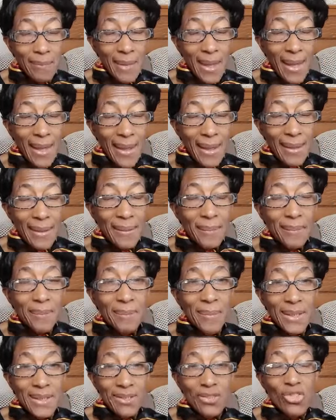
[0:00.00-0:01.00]

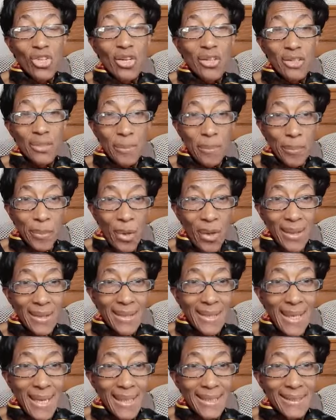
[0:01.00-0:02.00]
Brother Jordan brought the
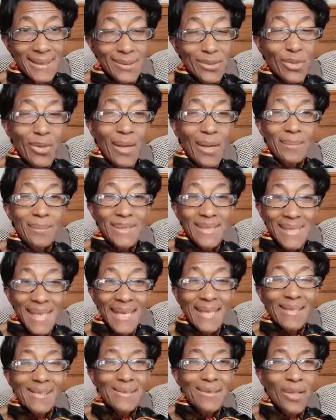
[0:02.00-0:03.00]
letter, so
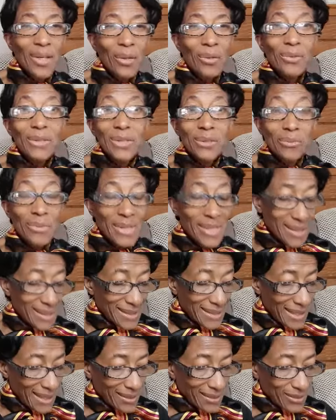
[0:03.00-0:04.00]
settled now to read this
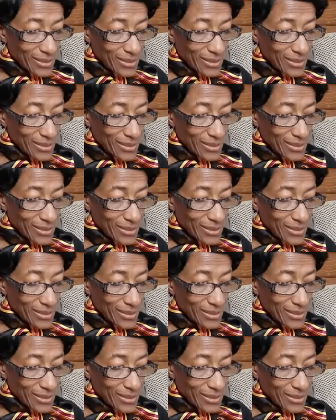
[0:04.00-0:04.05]
letter.